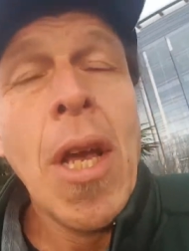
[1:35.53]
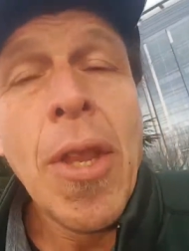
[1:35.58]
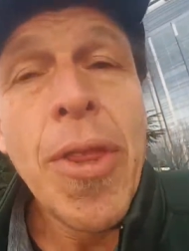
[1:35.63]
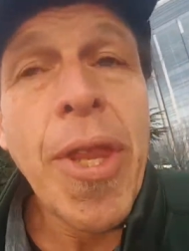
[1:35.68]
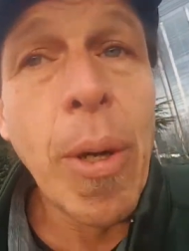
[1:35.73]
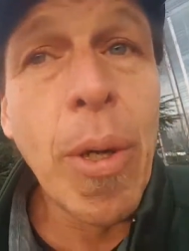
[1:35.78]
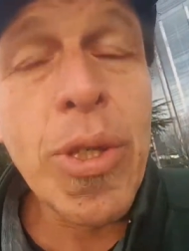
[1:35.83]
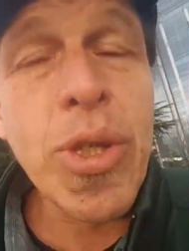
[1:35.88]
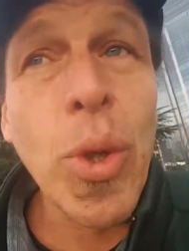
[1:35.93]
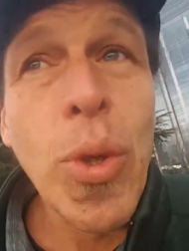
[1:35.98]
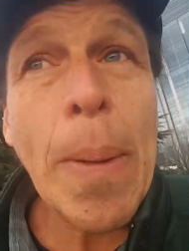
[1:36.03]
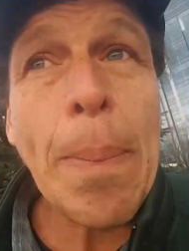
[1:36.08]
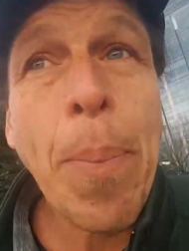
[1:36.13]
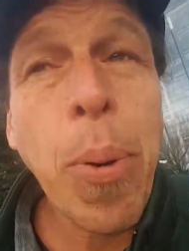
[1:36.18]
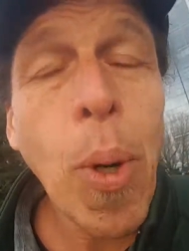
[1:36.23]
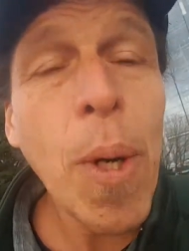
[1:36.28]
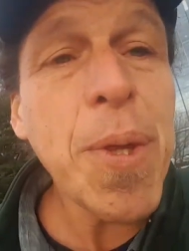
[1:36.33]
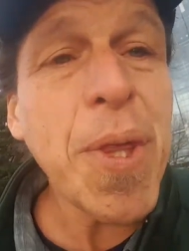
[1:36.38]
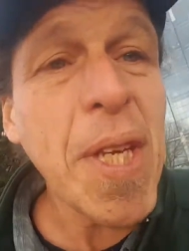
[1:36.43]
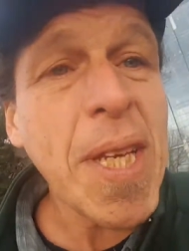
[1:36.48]
there was a
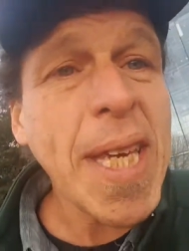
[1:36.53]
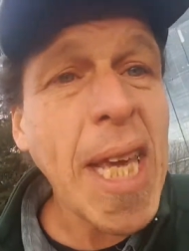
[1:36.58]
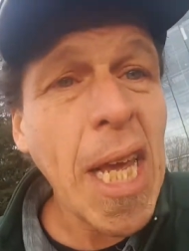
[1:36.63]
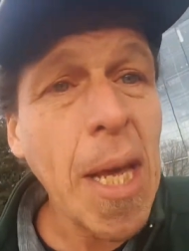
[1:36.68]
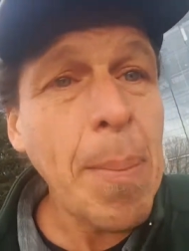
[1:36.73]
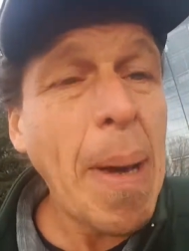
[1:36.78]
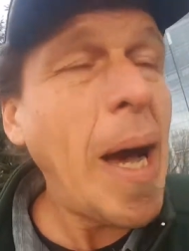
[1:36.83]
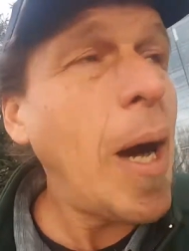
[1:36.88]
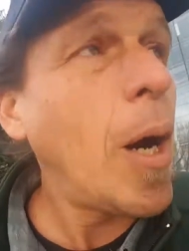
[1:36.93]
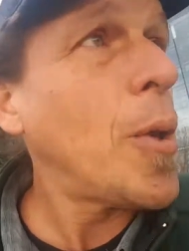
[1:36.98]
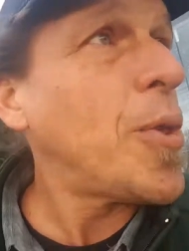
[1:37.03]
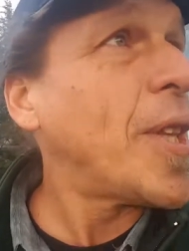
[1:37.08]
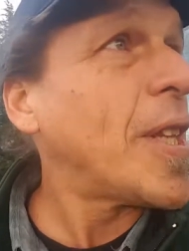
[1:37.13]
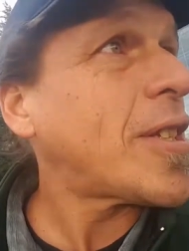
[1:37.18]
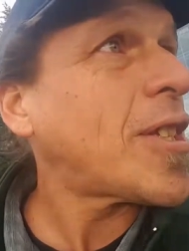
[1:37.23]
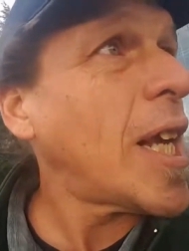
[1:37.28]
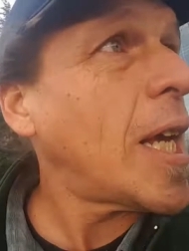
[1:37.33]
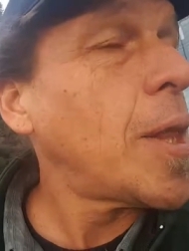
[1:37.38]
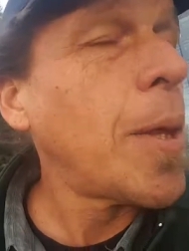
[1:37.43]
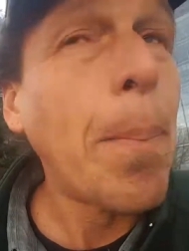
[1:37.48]
report that came out that
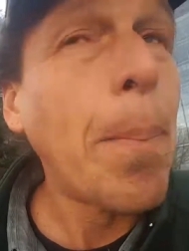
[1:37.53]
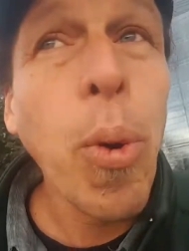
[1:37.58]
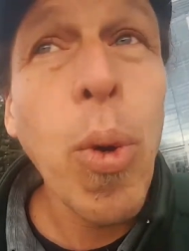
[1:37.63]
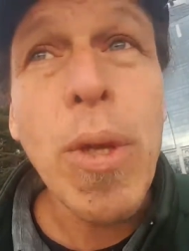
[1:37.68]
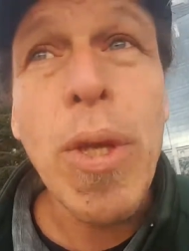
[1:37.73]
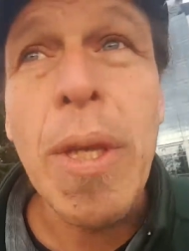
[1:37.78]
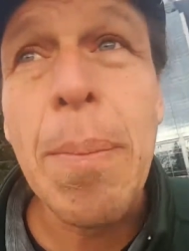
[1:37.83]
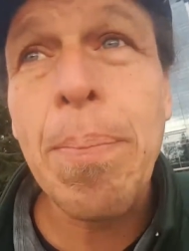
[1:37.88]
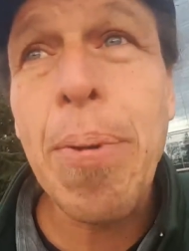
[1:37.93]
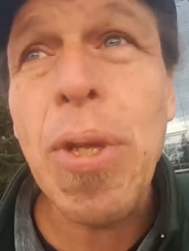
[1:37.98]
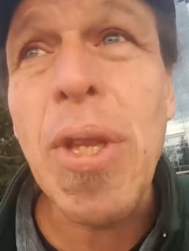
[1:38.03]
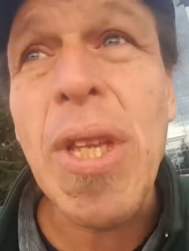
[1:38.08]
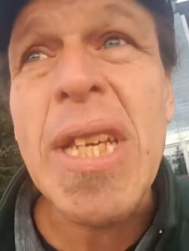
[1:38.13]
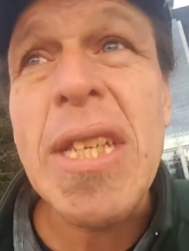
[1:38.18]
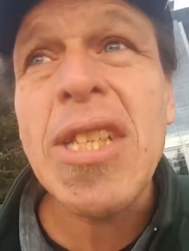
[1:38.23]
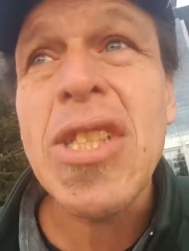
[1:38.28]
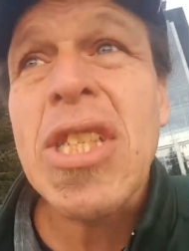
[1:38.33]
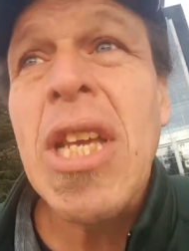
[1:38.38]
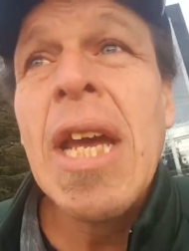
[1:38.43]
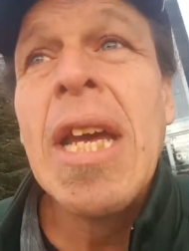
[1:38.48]
said the Portland
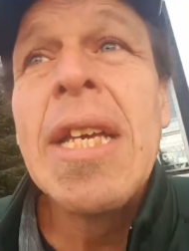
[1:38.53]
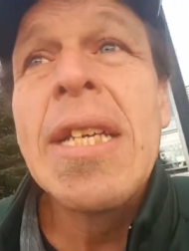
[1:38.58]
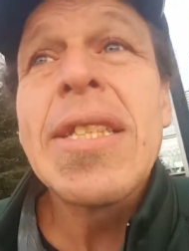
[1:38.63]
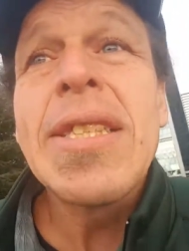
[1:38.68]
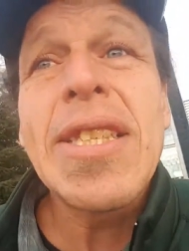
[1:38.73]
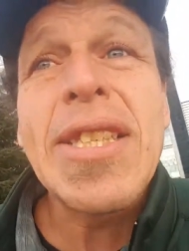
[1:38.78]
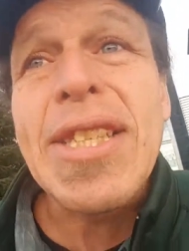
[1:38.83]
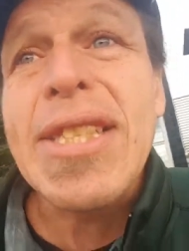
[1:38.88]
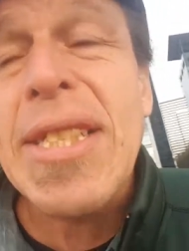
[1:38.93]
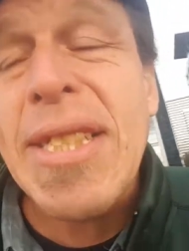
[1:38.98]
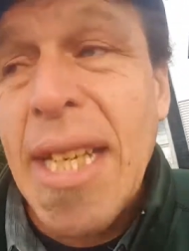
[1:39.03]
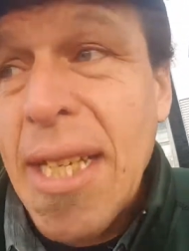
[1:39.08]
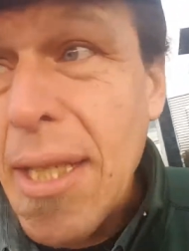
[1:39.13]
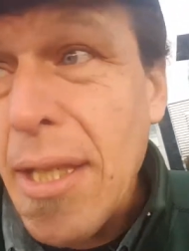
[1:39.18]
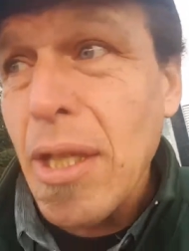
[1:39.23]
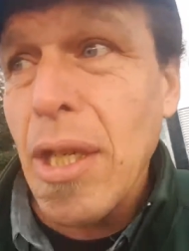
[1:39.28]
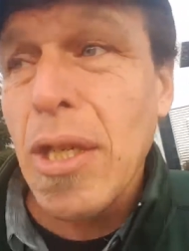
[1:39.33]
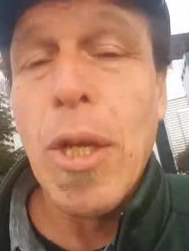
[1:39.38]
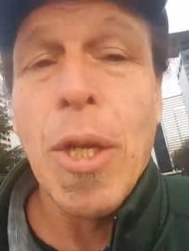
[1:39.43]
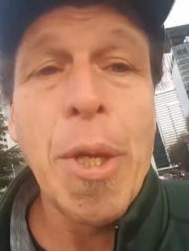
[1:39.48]
police
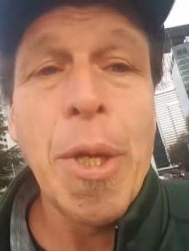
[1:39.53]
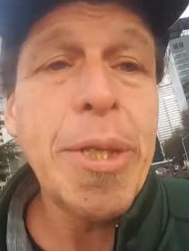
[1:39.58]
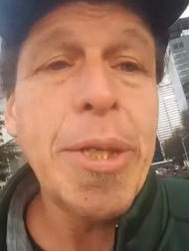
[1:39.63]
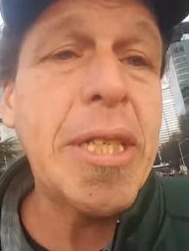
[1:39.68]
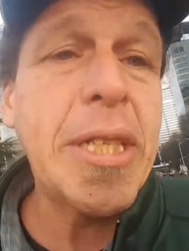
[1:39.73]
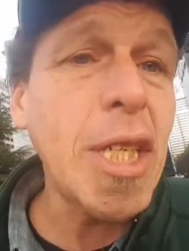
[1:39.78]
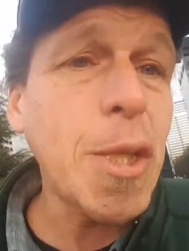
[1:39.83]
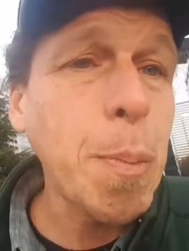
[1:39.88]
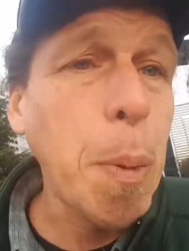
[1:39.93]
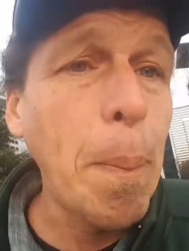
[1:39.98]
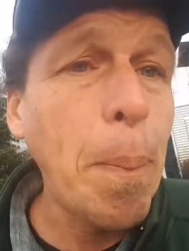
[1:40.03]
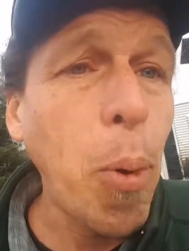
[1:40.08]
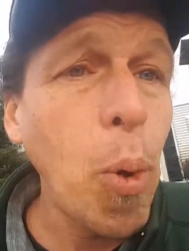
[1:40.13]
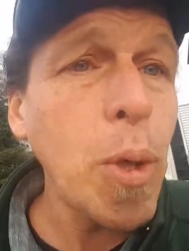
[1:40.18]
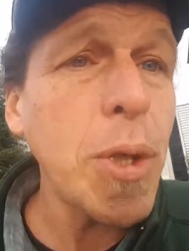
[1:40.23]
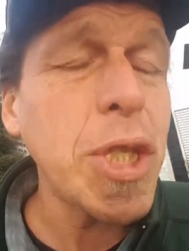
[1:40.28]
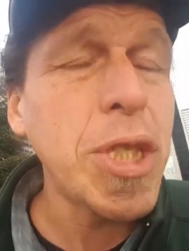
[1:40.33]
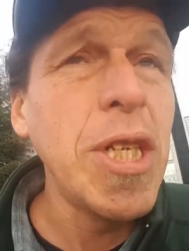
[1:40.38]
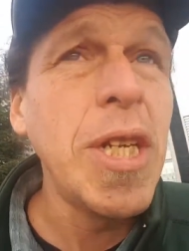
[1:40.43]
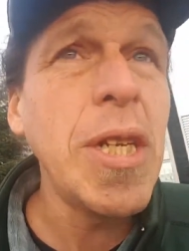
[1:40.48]
still
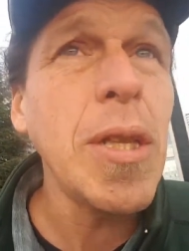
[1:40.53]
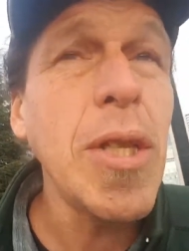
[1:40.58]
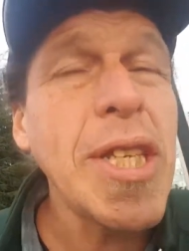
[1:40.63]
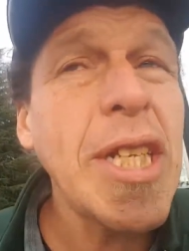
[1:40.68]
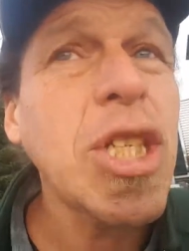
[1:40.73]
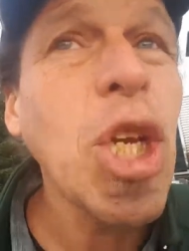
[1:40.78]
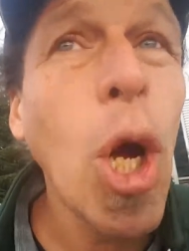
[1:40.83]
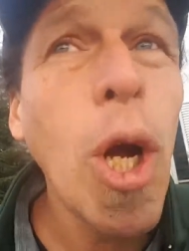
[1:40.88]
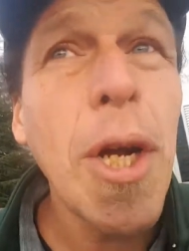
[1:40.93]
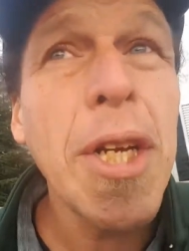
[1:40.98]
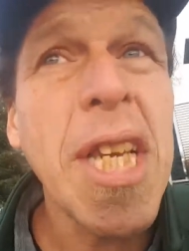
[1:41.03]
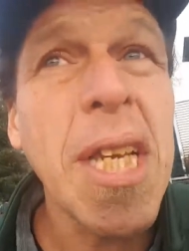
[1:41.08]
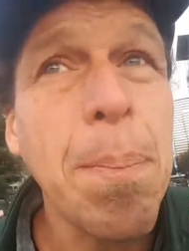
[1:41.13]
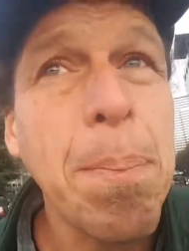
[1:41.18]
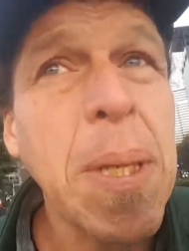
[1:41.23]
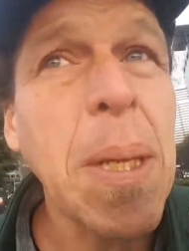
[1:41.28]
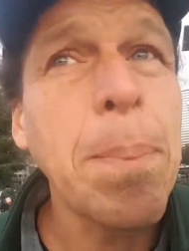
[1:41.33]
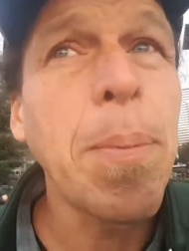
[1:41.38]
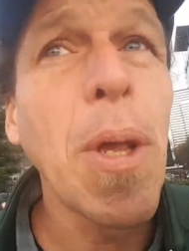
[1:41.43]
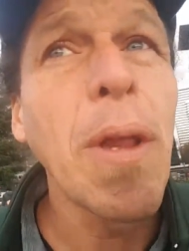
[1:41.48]
disproportionately target
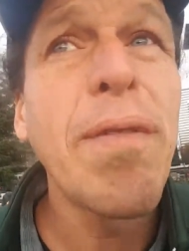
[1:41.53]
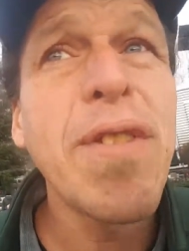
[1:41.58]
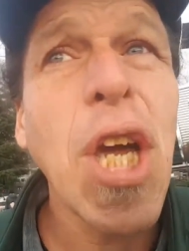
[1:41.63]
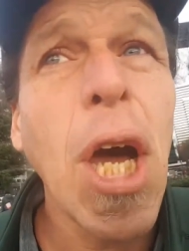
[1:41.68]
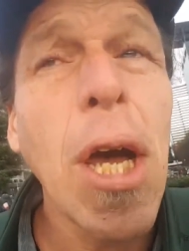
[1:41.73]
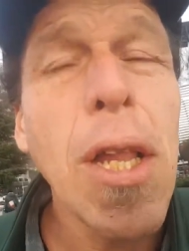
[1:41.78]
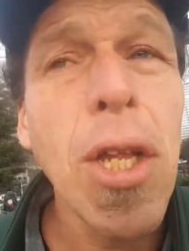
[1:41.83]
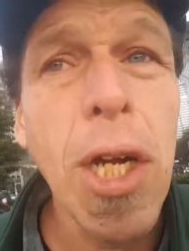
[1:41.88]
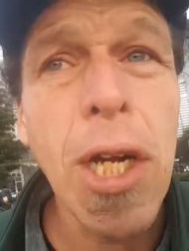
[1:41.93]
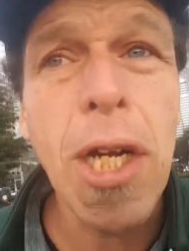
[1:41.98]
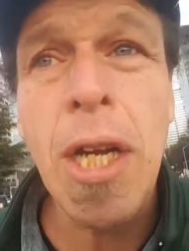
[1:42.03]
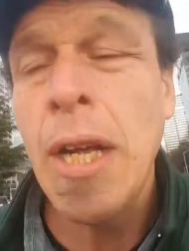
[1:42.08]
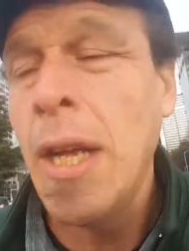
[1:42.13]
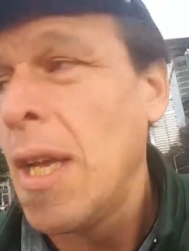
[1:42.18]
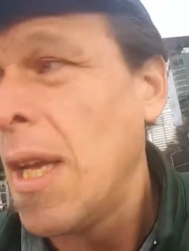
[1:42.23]
people of color